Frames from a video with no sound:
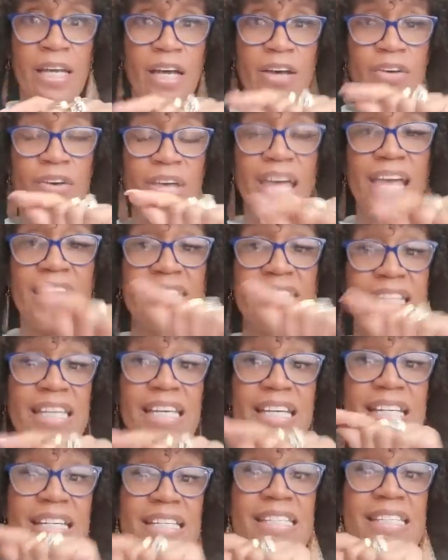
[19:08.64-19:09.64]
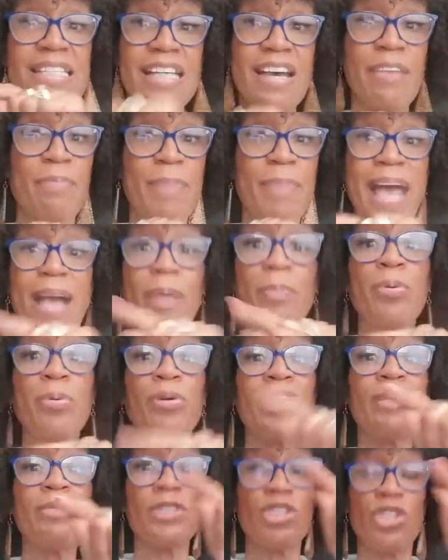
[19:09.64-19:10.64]
okay, to get his stuff back
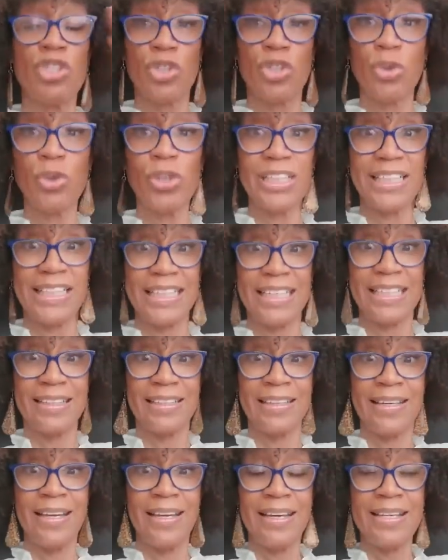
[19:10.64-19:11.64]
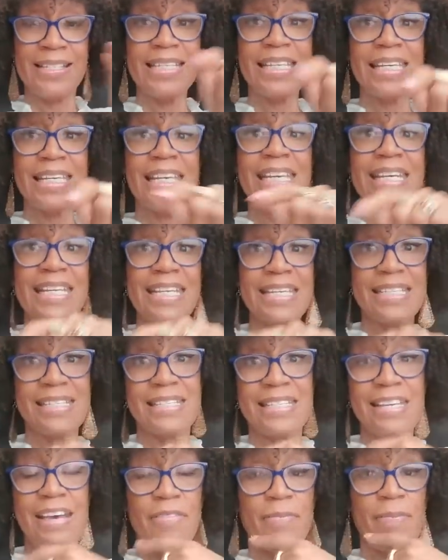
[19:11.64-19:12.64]
prematurely. To get his
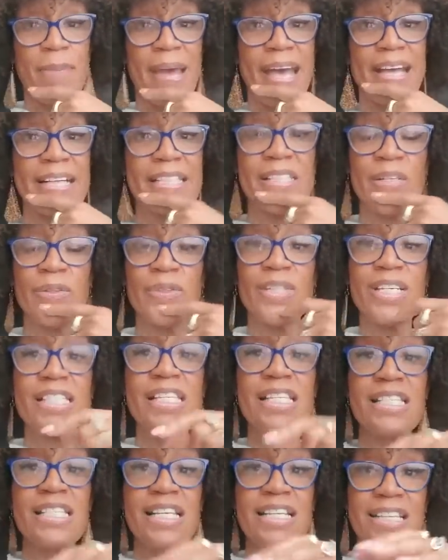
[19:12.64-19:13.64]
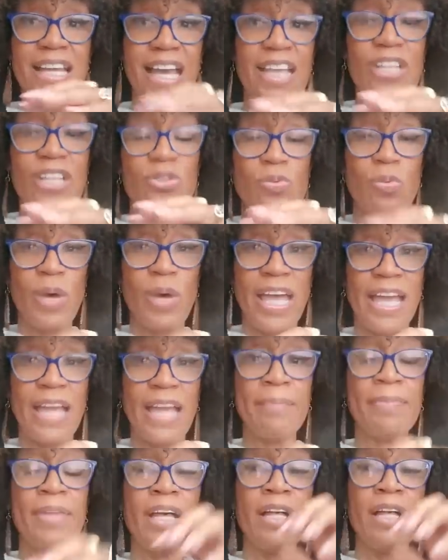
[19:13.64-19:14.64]
stuff back. So this is a nice
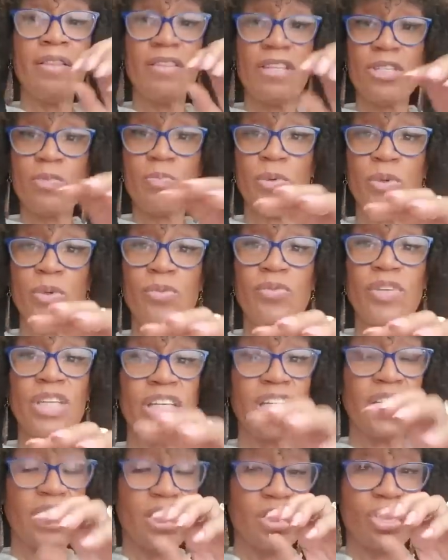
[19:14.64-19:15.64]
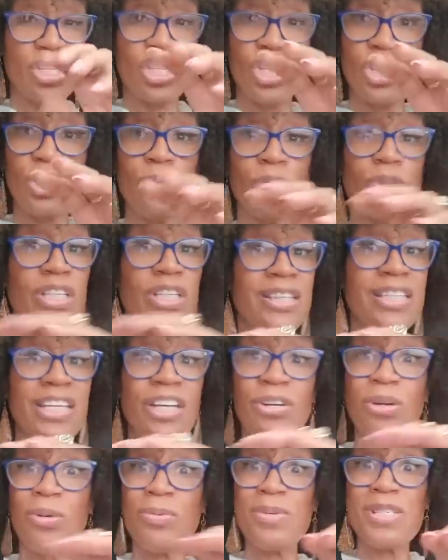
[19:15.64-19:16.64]
way. This movie is cute. The
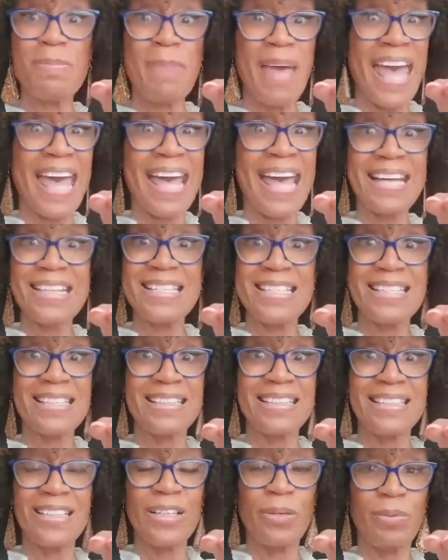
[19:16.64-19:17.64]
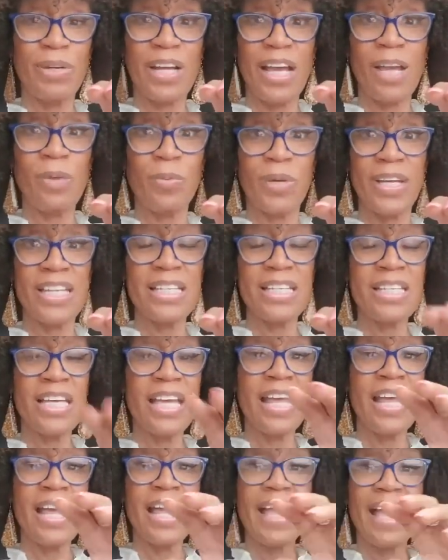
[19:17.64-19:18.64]
theater was packed when I went.
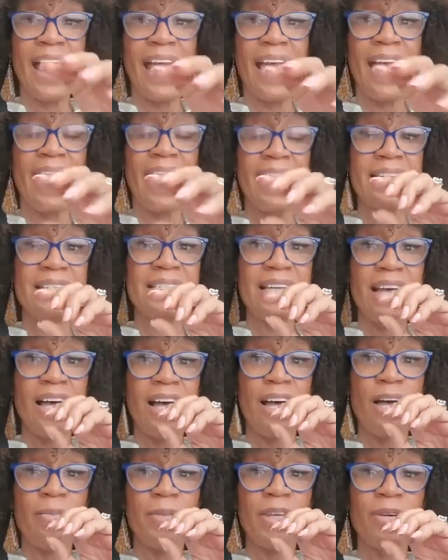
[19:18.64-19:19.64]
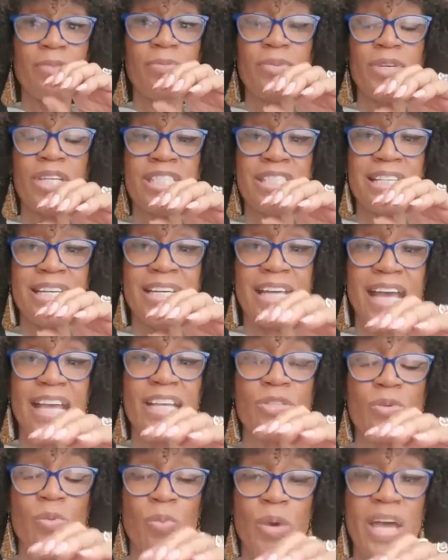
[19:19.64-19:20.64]
And it's a
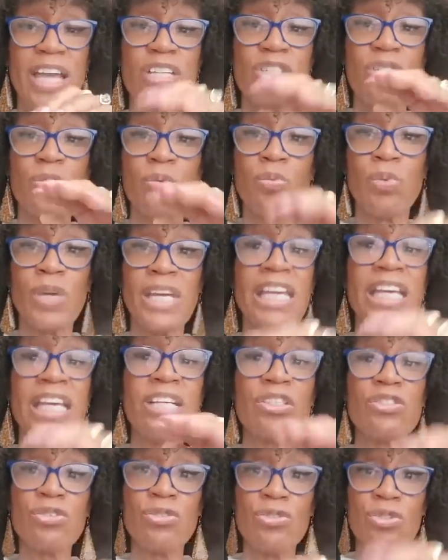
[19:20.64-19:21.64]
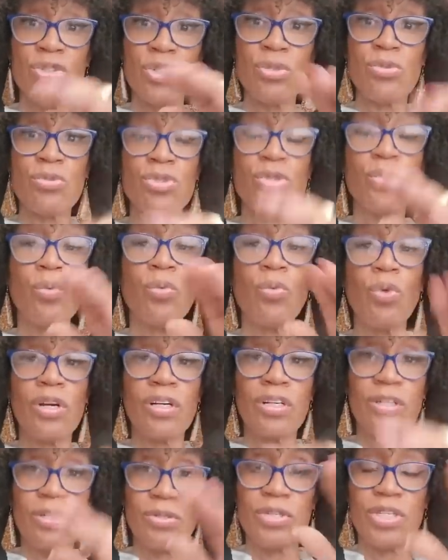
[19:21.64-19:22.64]
nice way to reintroduce the
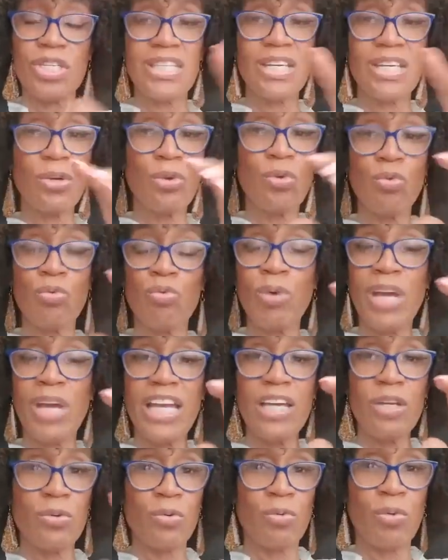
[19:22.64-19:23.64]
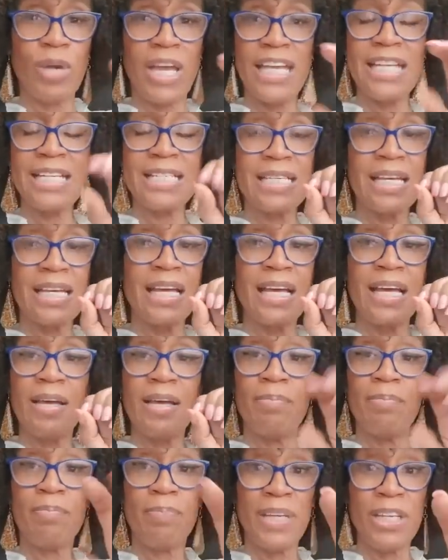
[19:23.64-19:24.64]
world to the great, great
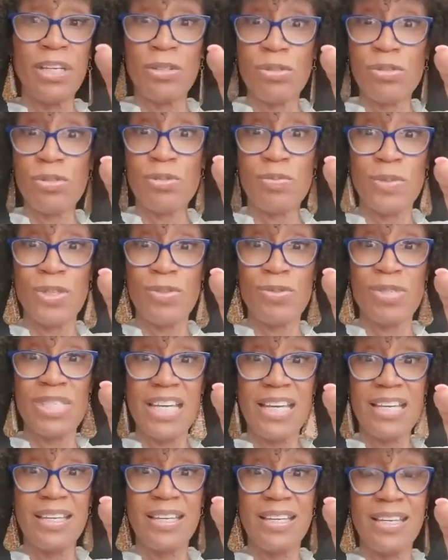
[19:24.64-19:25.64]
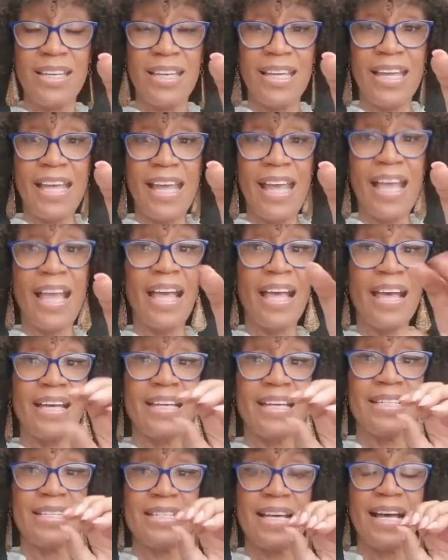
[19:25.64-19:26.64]
Beatles music.
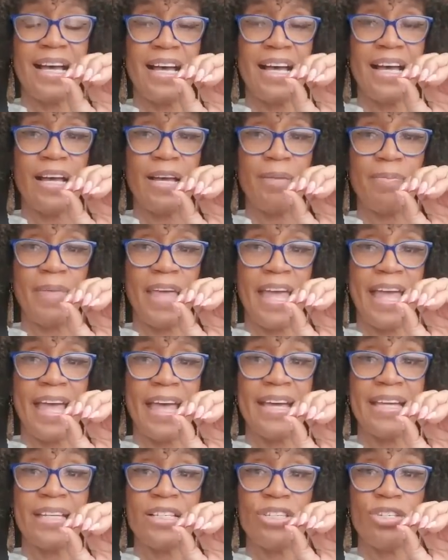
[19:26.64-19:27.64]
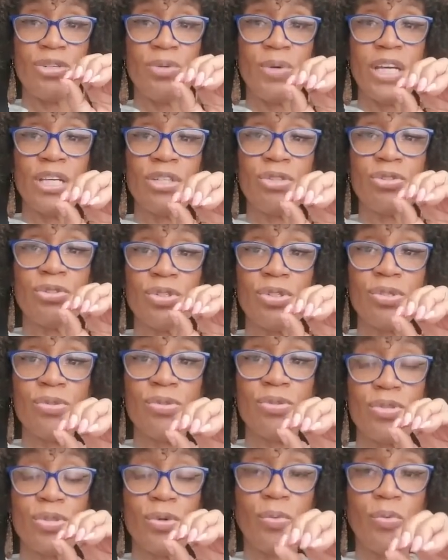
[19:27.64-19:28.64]
And to
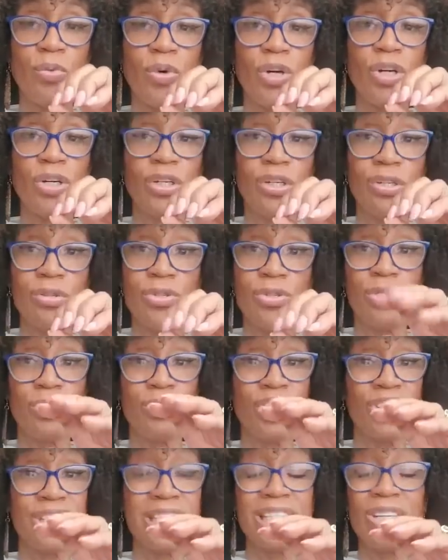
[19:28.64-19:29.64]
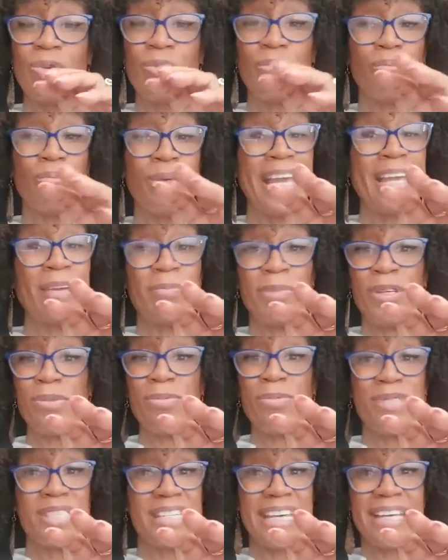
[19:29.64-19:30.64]
introduce the world to just great
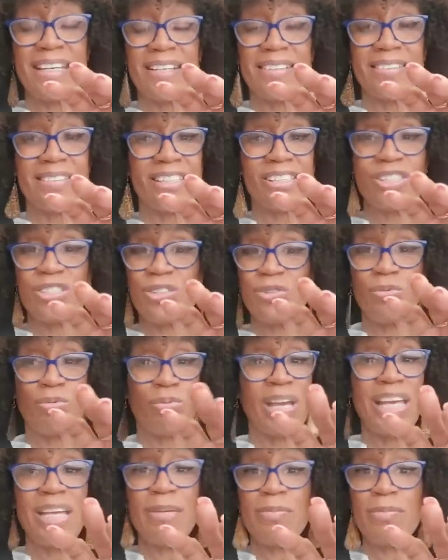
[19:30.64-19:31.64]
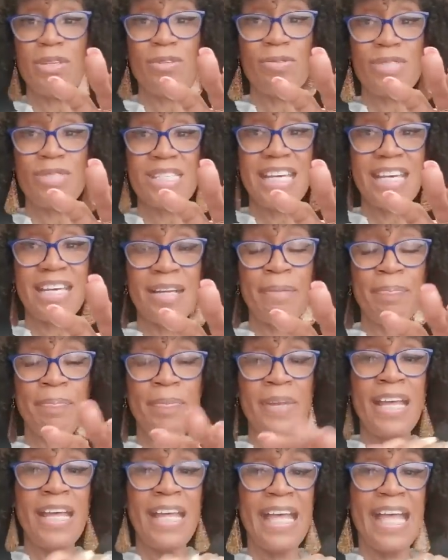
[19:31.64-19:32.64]
music. Just great music.
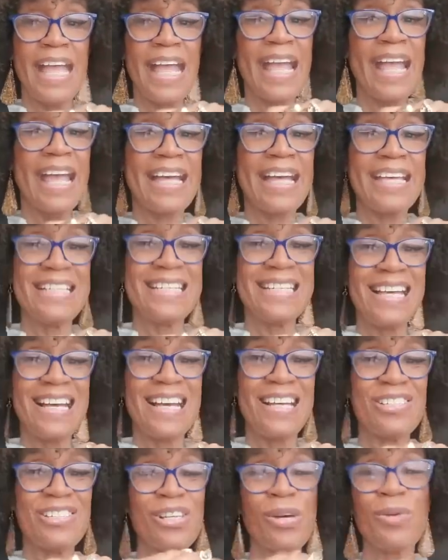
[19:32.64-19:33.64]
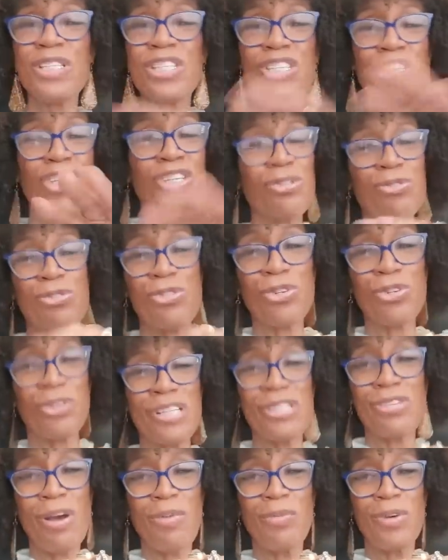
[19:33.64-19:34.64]
And so it's a cute
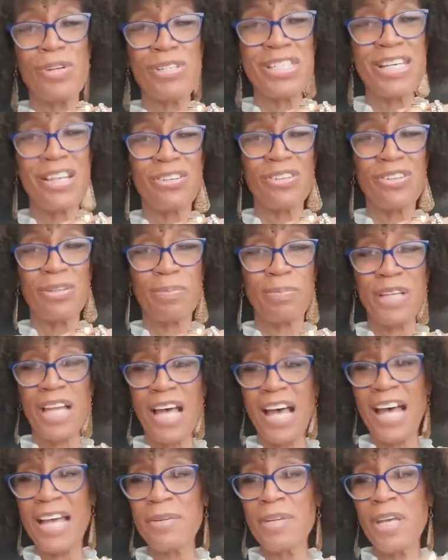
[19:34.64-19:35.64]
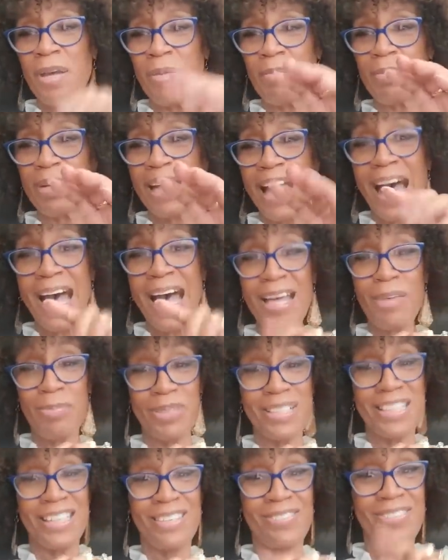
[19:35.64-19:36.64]
story, so I won't tell you the plot. But I
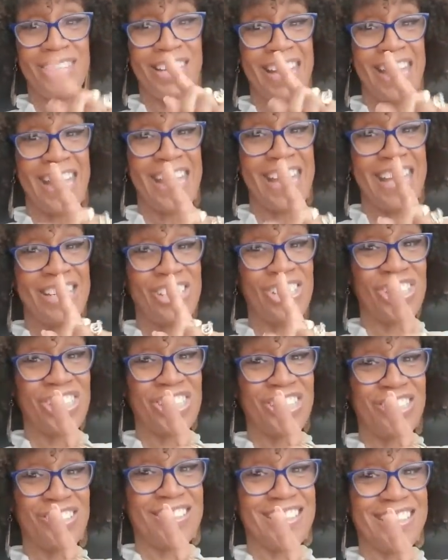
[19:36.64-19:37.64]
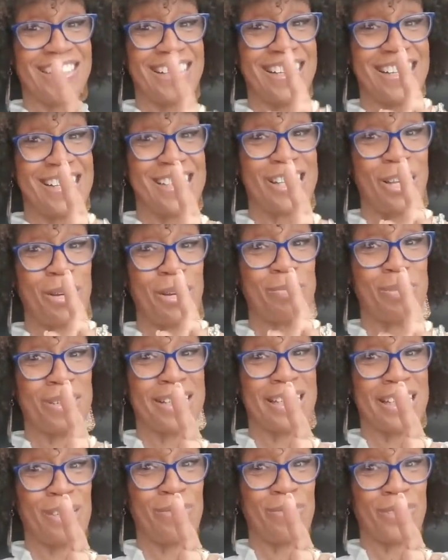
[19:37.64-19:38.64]
believe that Ed Sheeran is a
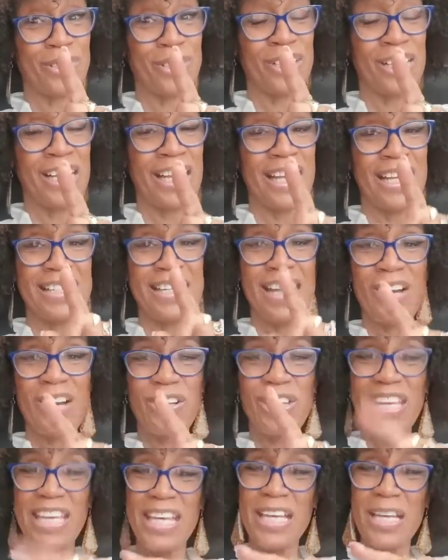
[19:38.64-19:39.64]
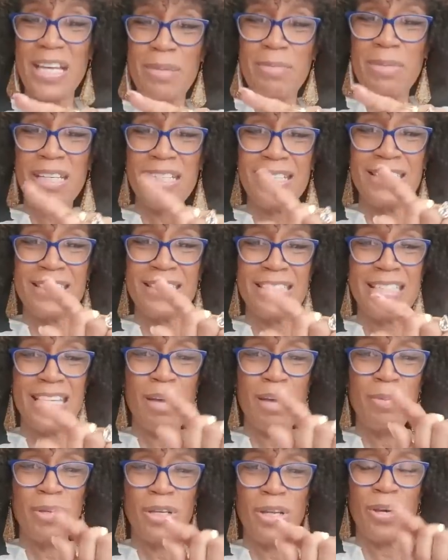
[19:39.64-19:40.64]
BeLIEver. Now,
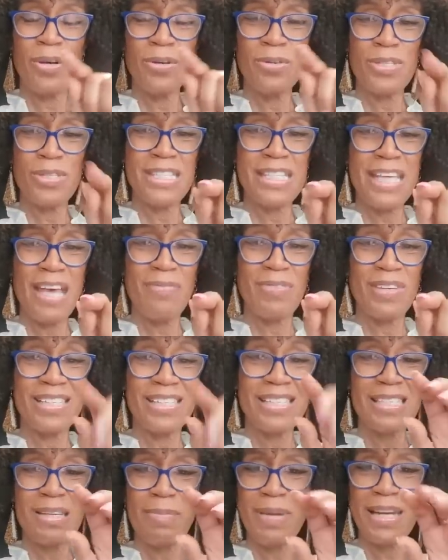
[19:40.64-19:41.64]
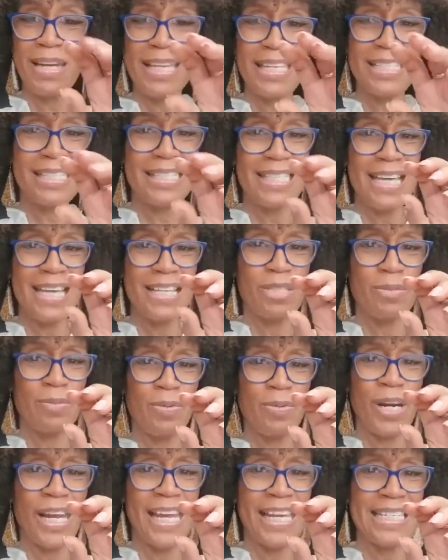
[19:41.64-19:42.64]
M007, somebody had said to
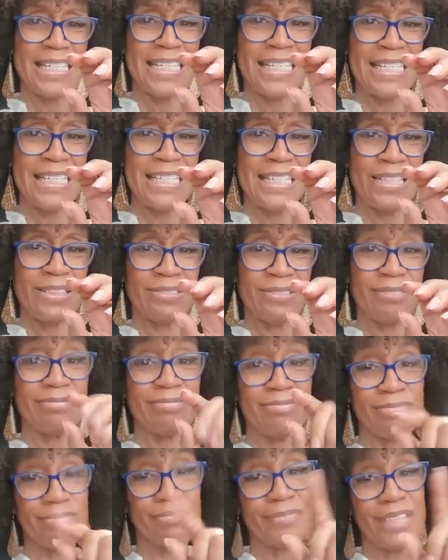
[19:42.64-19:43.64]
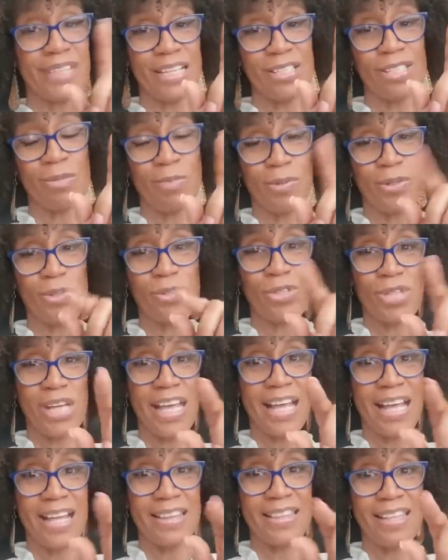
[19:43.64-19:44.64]
Brandy, that's the person
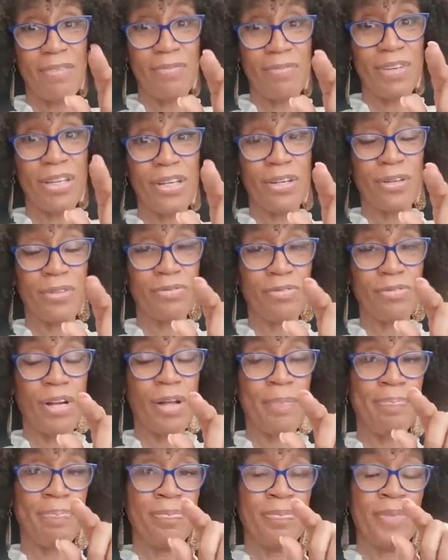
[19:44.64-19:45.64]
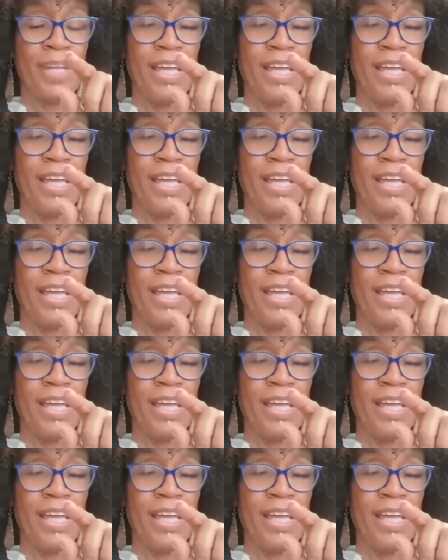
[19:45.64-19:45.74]
I got that video from,